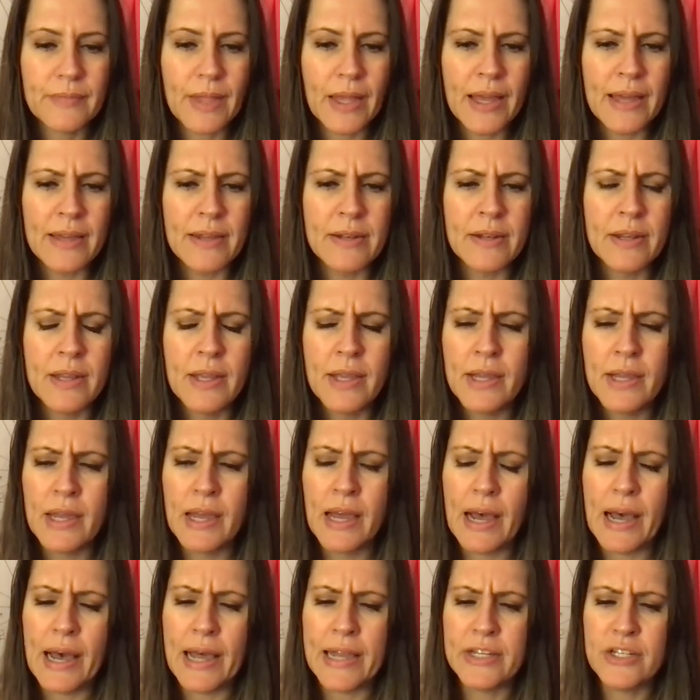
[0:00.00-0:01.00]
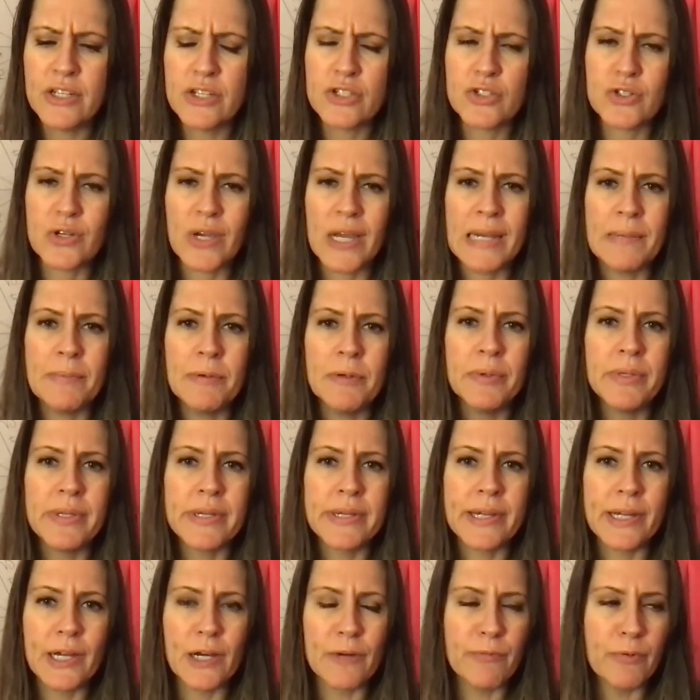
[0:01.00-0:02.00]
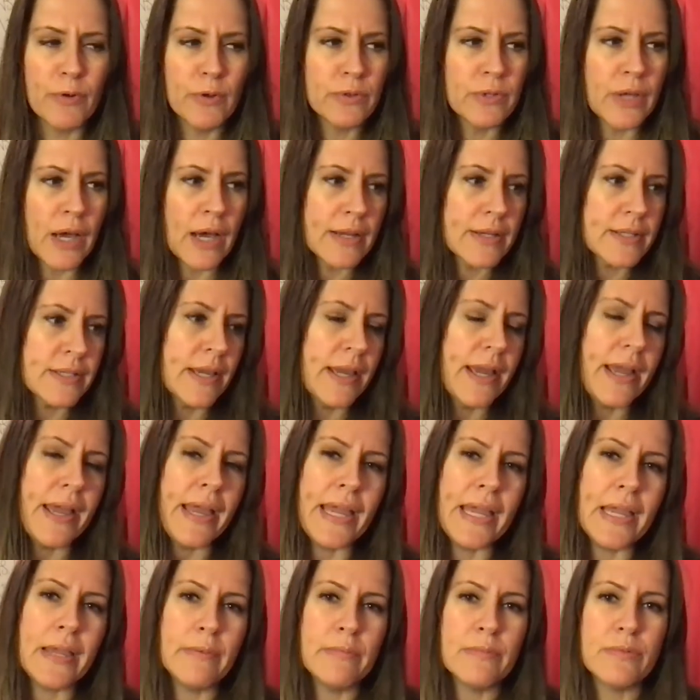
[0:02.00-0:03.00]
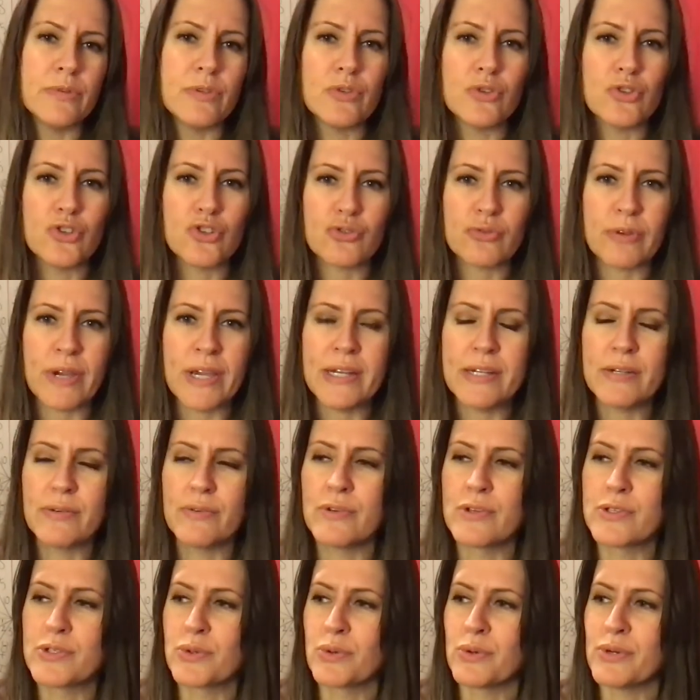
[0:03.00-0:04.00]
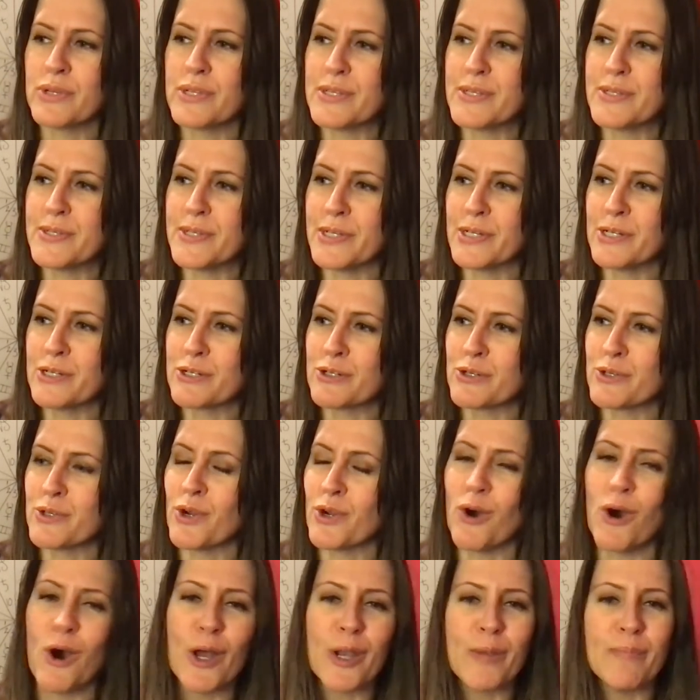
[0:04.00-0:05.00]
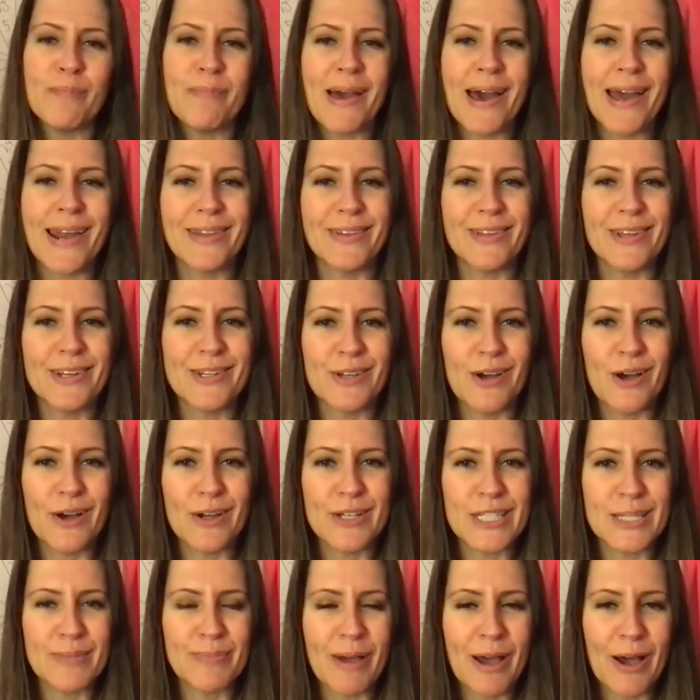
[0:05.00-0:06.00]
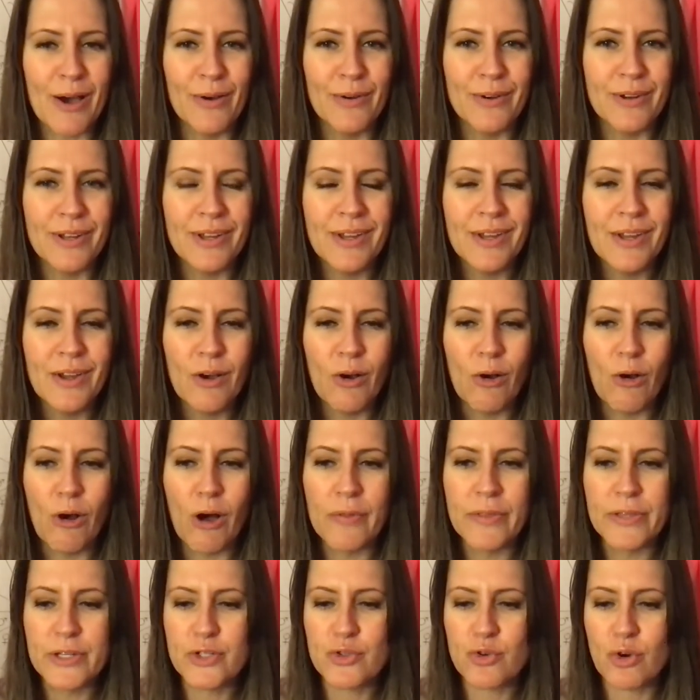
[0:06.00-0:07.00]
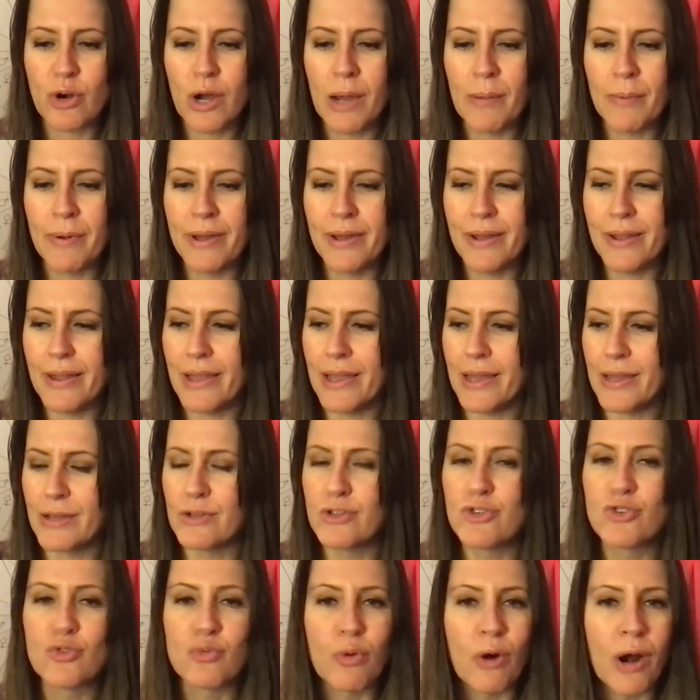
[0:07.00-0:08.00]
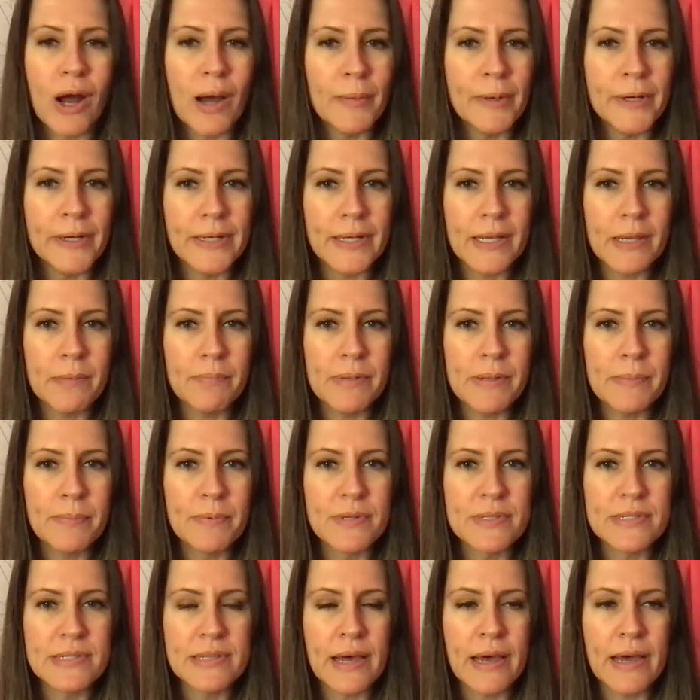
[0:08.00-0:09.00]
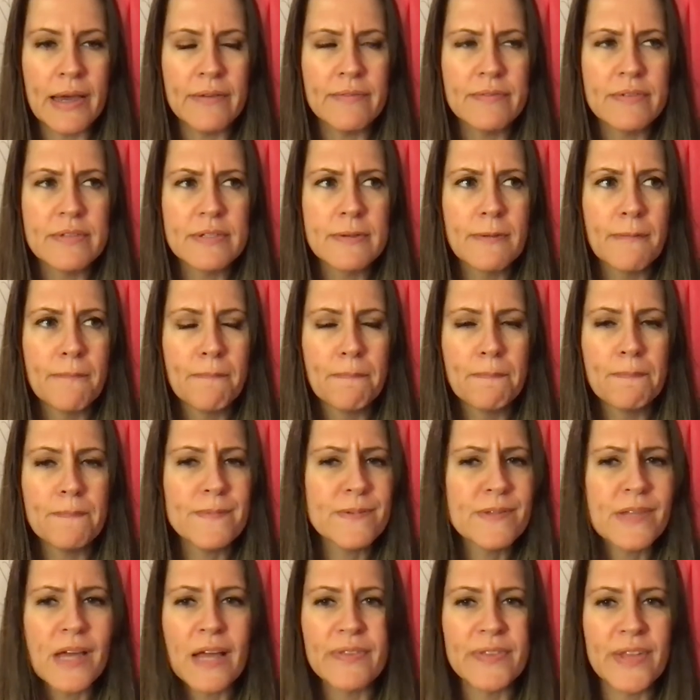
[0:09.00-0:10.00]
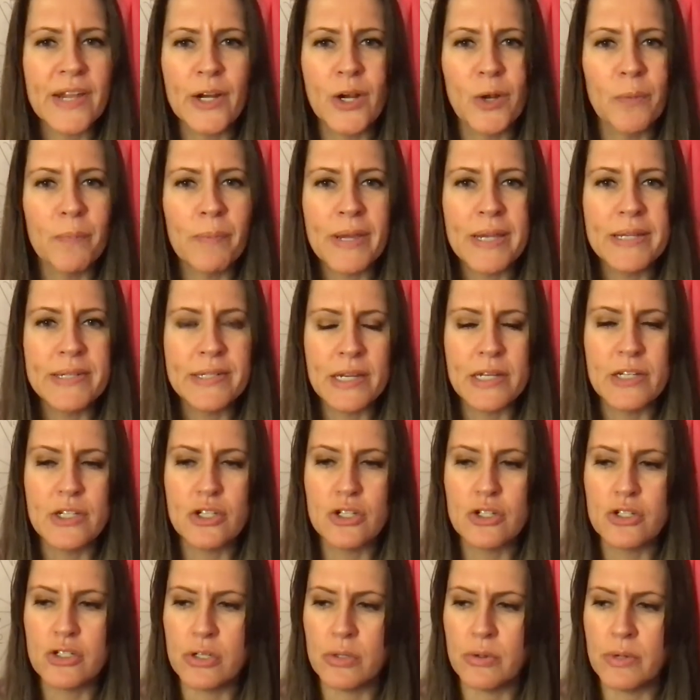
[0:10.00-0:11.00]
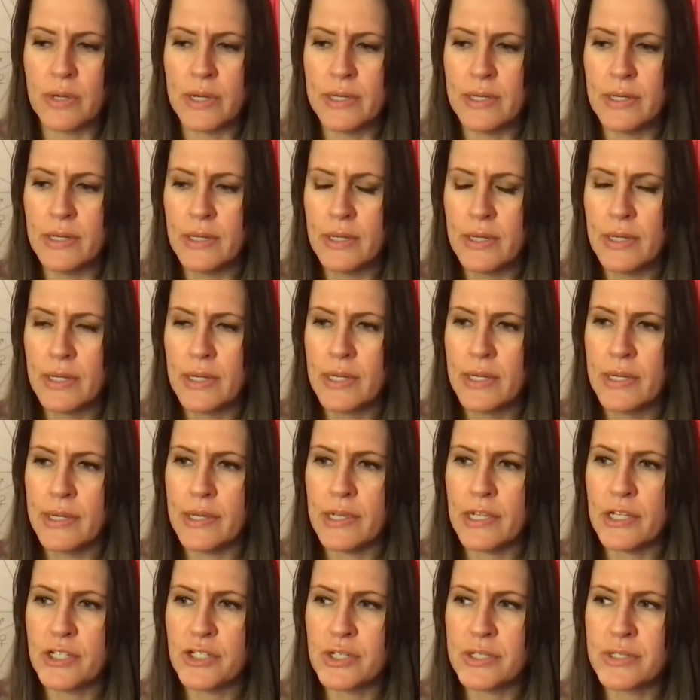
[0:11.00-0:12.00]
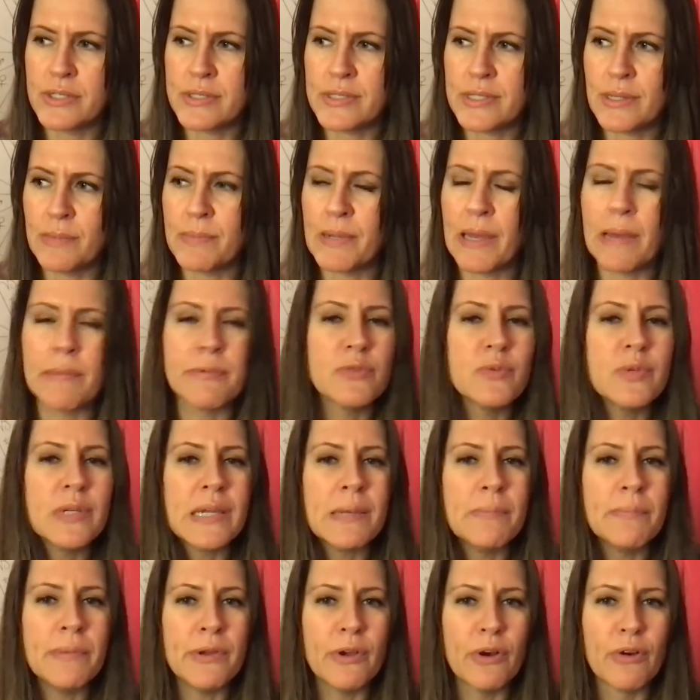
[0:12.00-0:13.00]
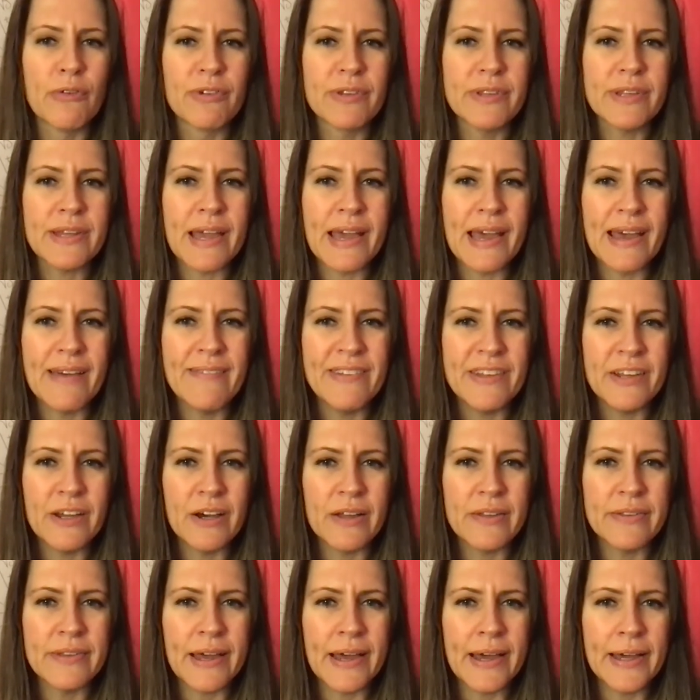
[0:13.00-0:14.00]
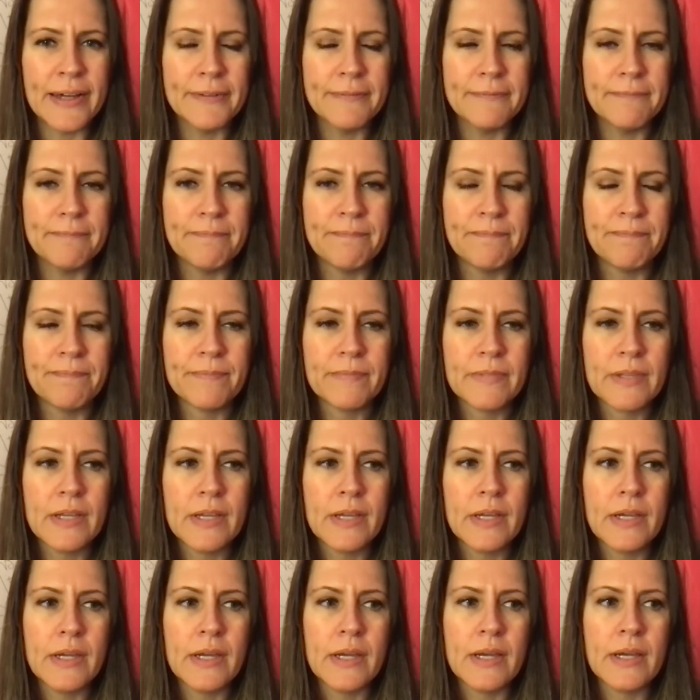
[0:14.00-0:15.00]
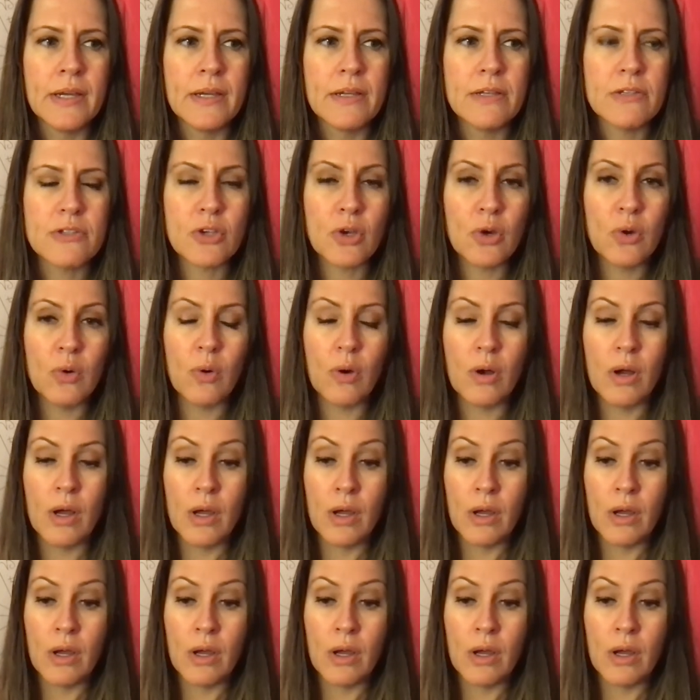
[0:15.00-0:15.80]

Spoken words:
And I just try to be really careful not to aim straight to a sort of signature that automatically talks about all the trauma and drama in people's lives. It's not that I don't pay attention to it. It's just that sometimes we can be overly heavy on that. So,